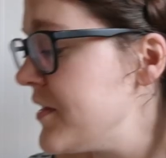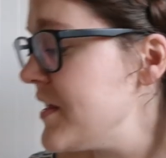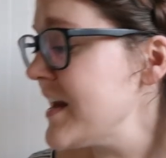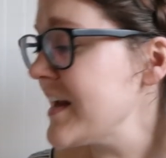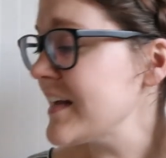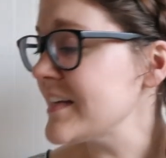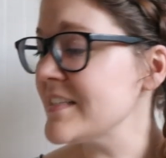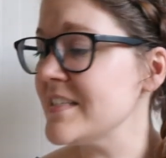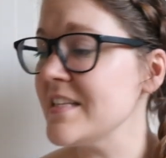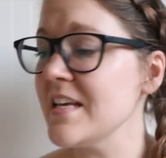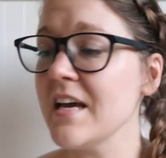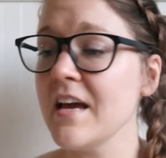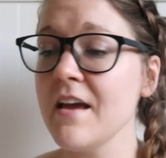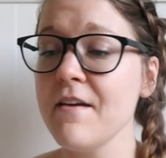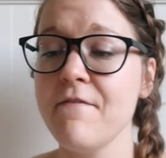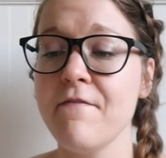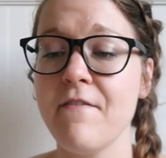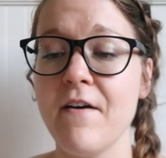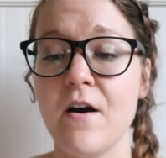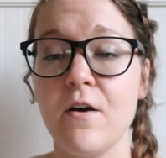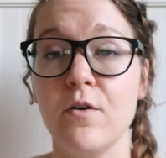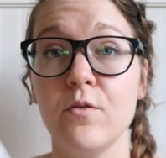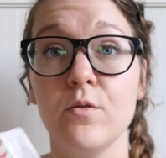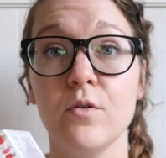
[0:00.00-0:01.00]
The next thing I
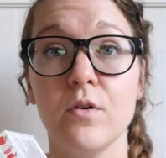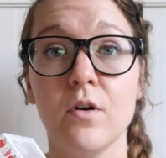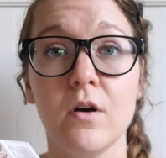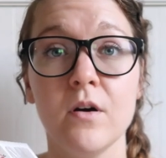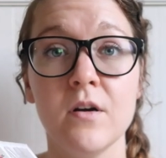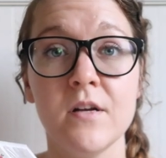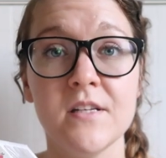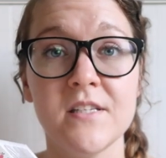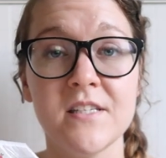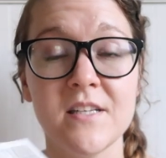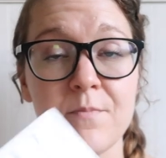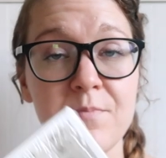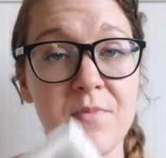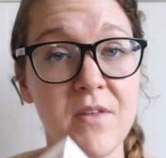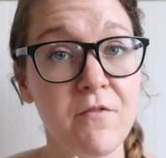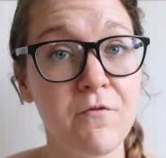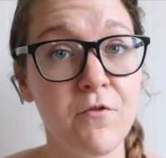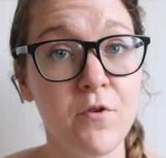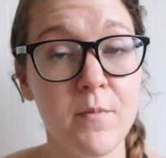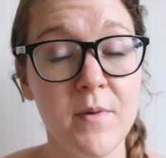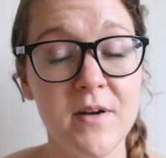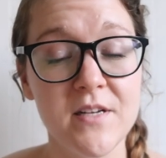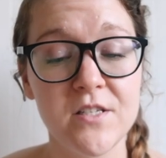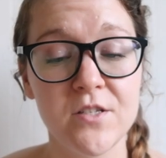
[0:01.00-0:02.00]
found is something
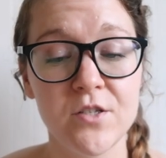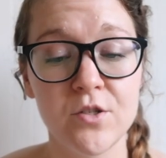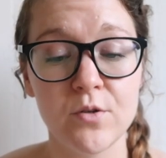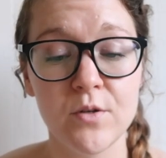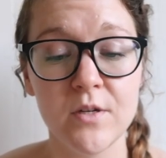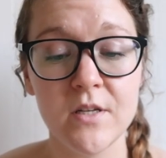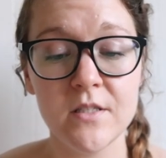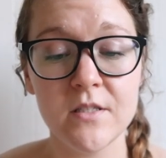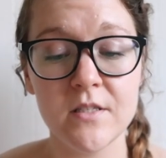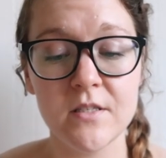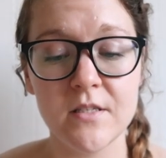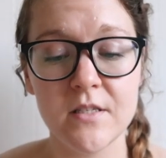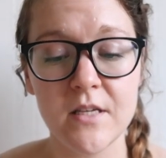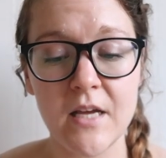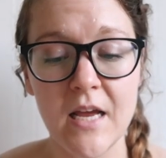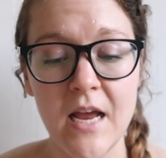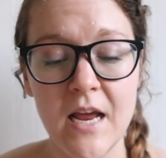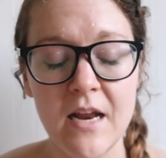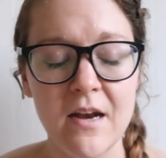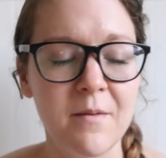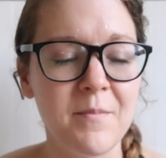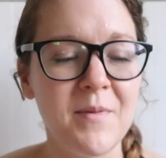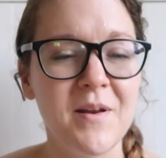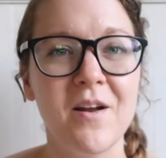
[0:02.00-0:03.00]
for my students,
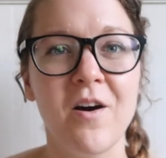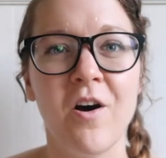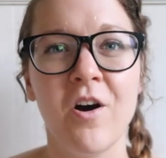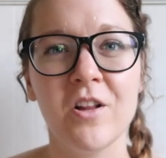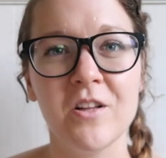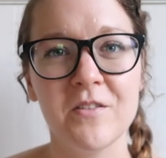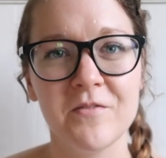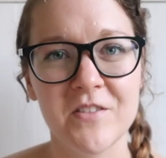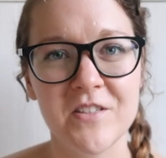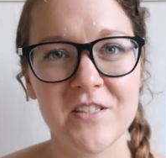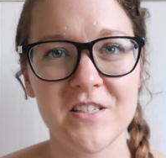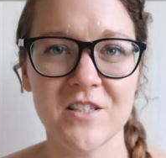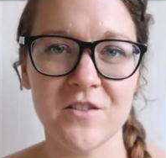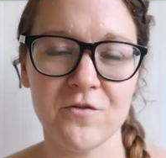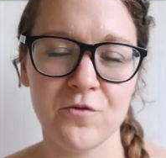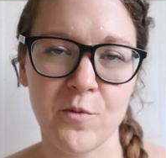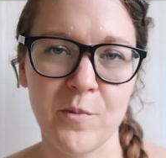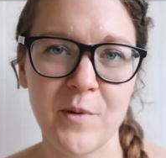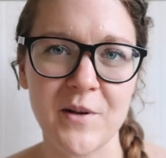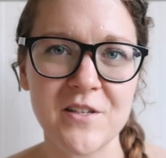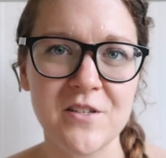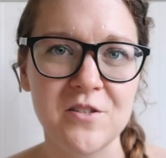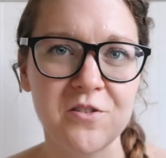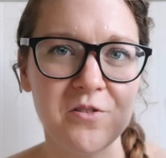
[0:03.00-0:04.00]
and I mean, all of this is for my